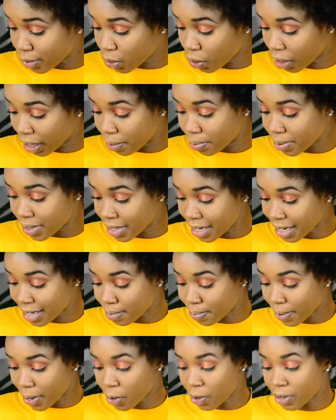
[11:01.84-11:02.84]
to lipsticks
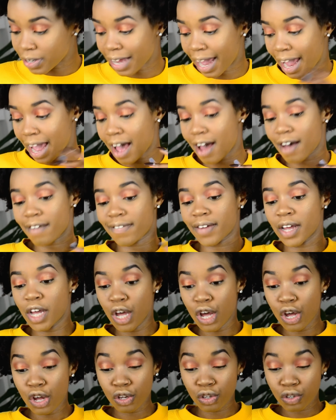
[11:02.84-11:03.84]
because I have
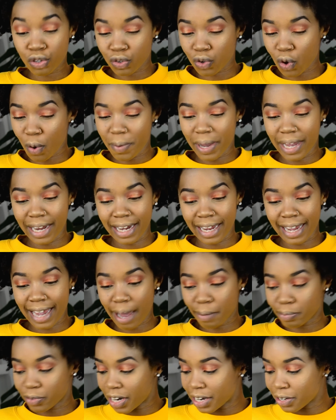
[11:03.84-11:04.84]
so many.
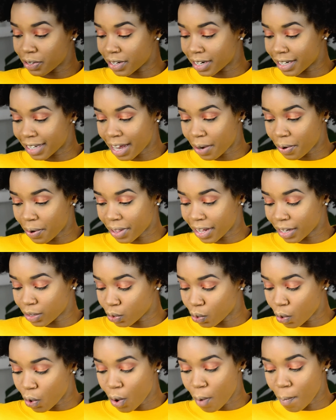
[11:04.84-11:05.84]
I'm trying to decide whether
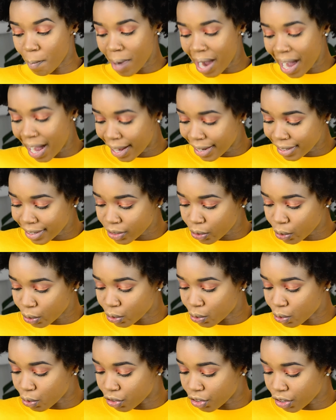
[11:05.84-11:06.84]
to go matte or
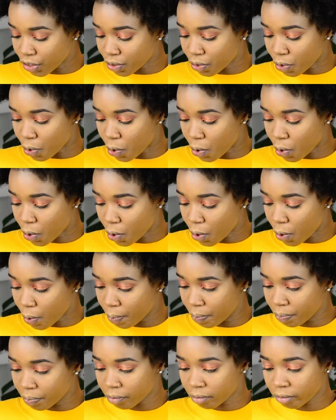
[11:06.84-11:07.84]
to just
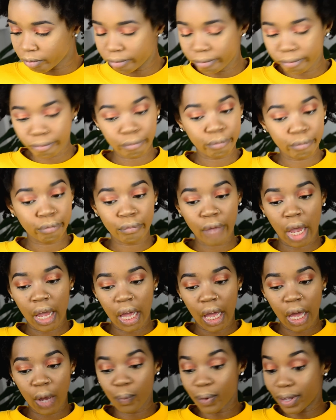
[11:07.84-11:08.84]
go
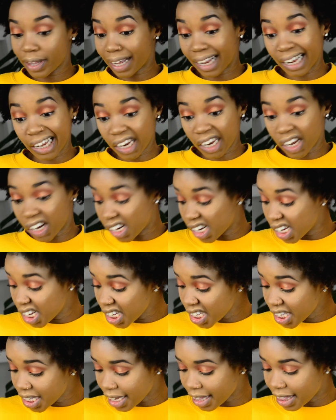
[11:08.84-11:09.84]
with a
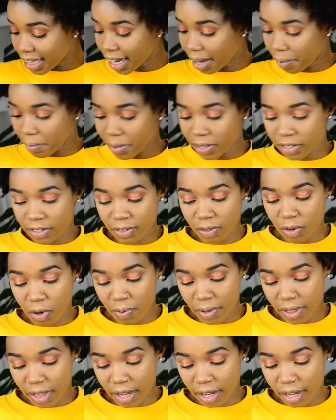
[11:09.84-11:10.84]
gloss. I think I may just go
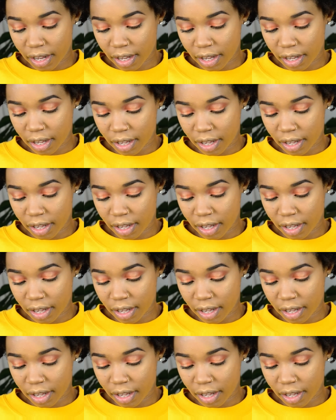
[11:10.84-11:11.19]
with a